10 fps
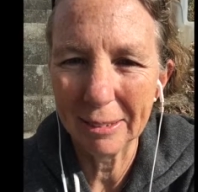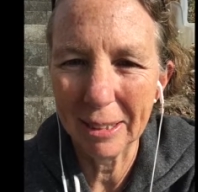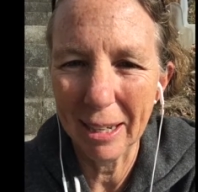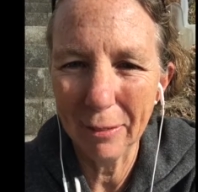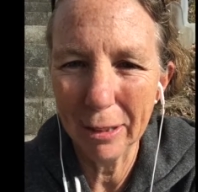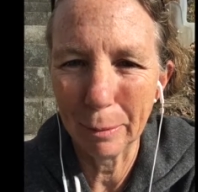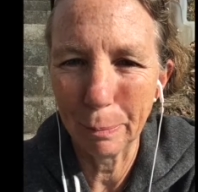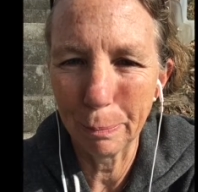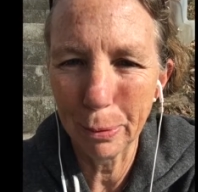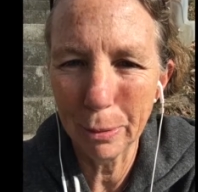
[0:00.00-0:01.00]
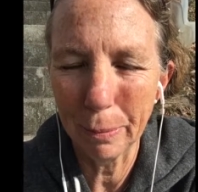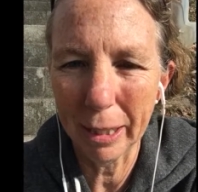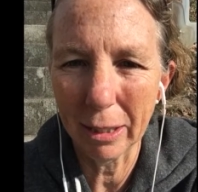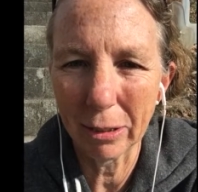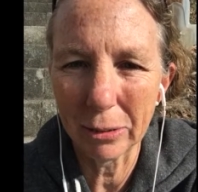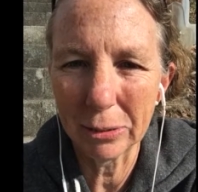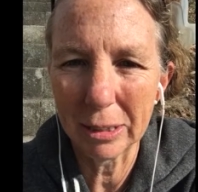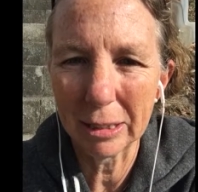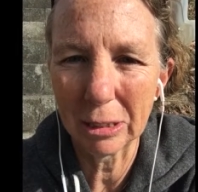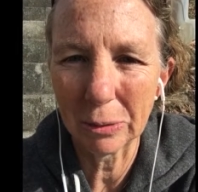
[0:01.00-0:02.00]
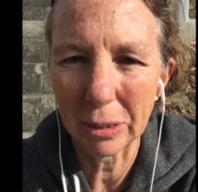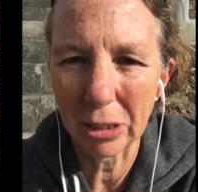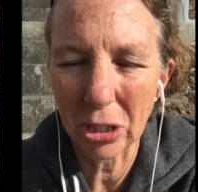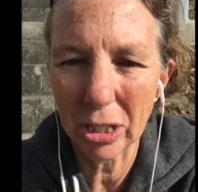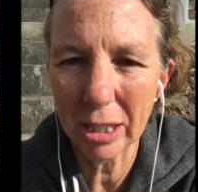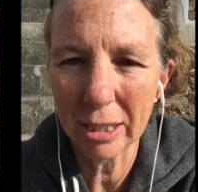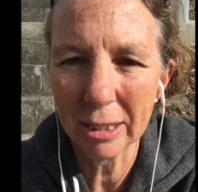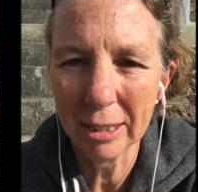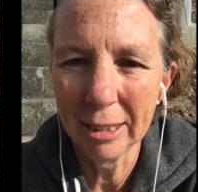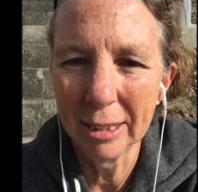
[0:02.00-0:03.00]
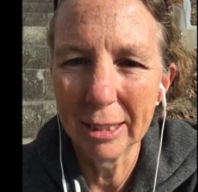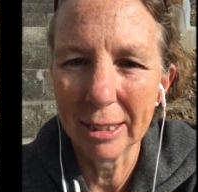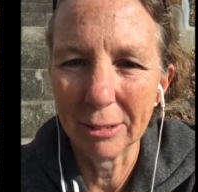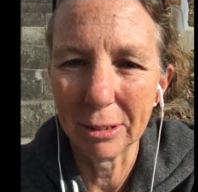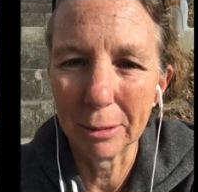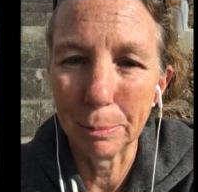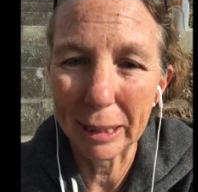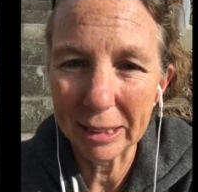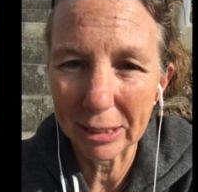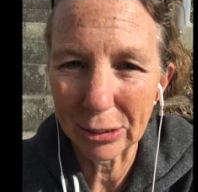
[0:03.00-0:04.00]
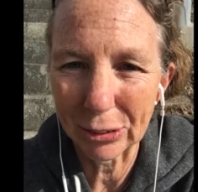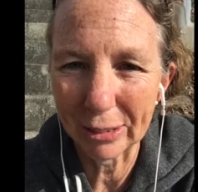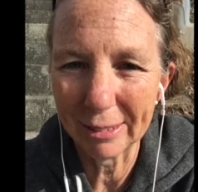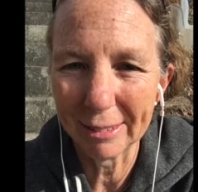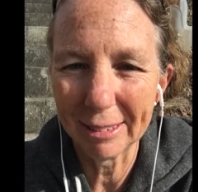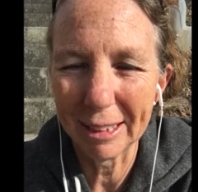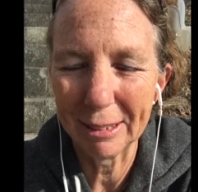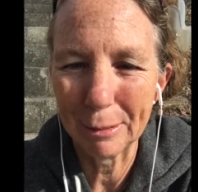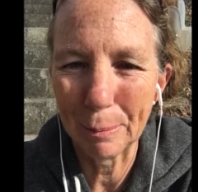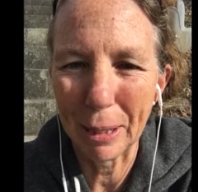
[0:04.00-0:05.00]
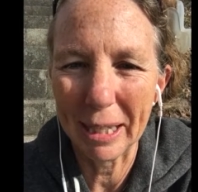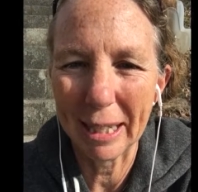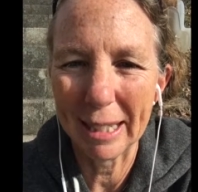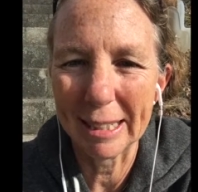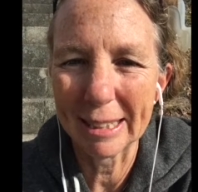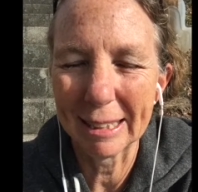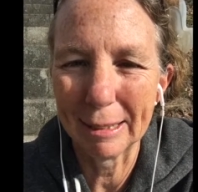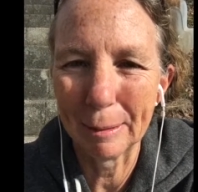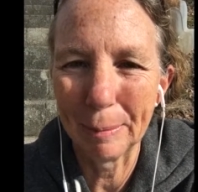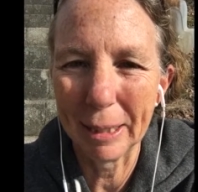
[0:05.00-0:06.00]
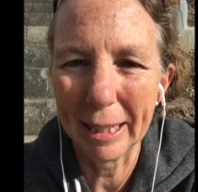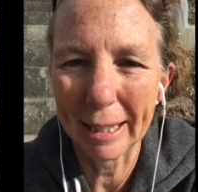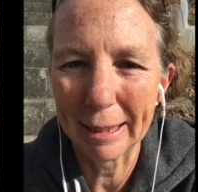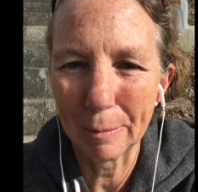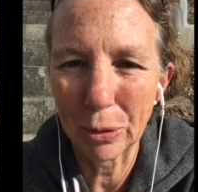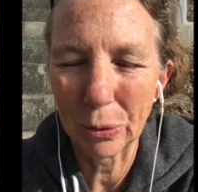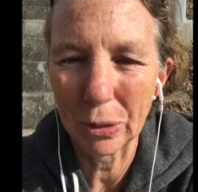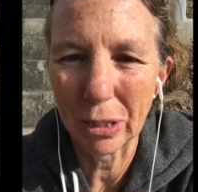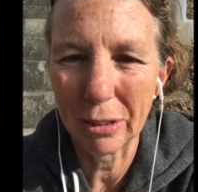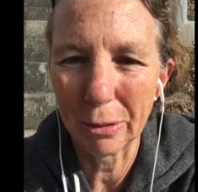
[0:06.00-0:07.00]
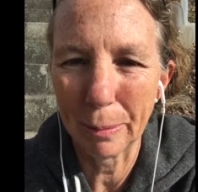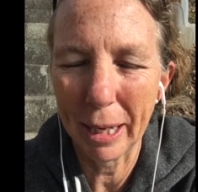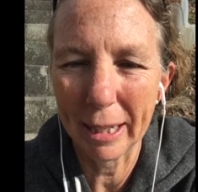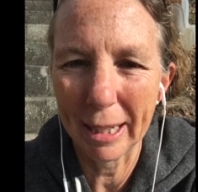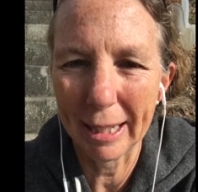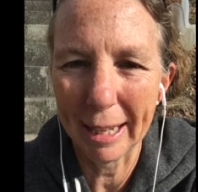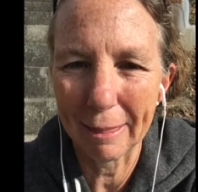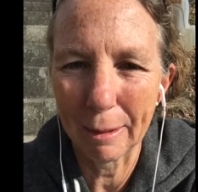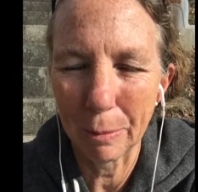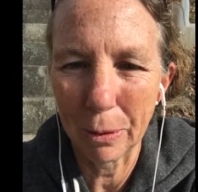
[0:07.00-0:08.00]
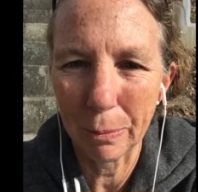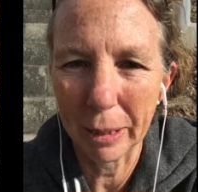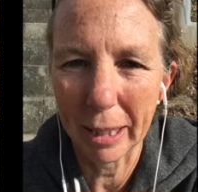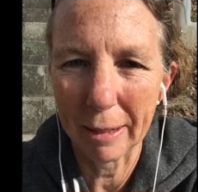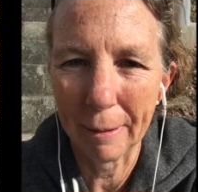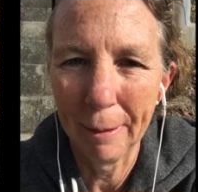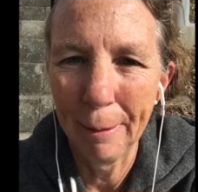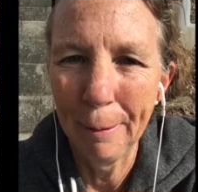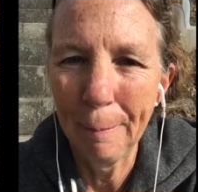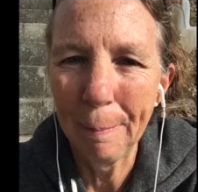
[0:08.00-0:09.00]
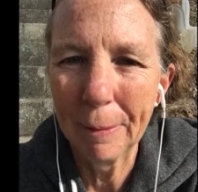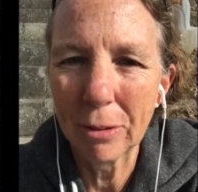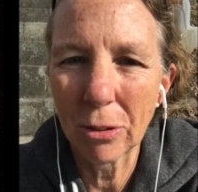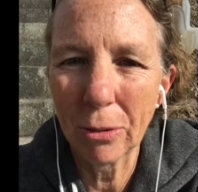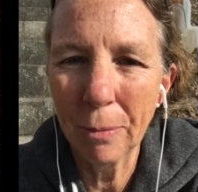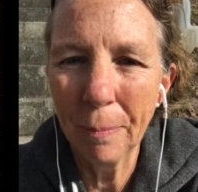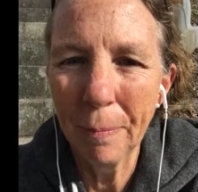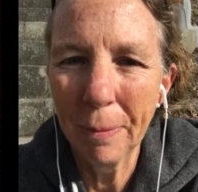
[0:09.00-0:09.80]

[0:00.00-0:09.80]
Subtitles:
having to put my clothes into a car or a bicycle, in my case, and get them to a laundromat and get them home again. So